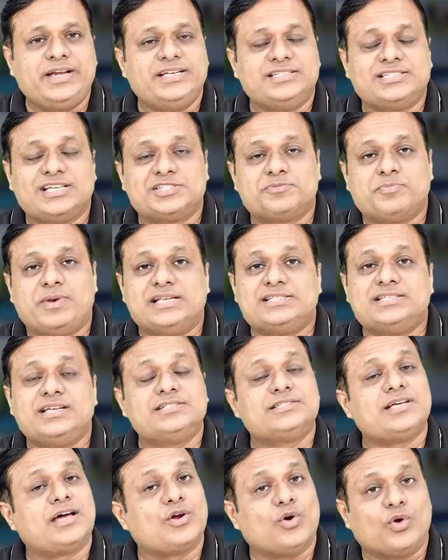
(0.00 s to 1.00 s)
teachers'
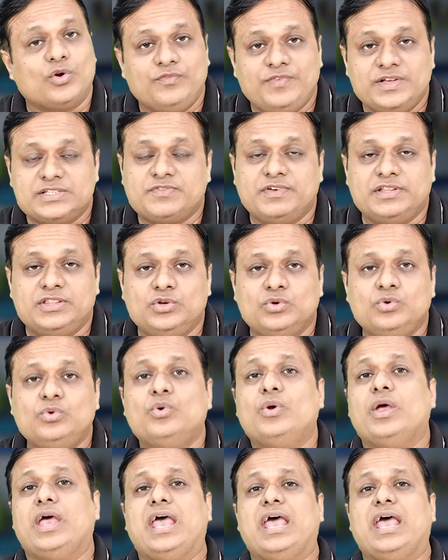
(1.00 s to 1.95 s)
blessings are always with you,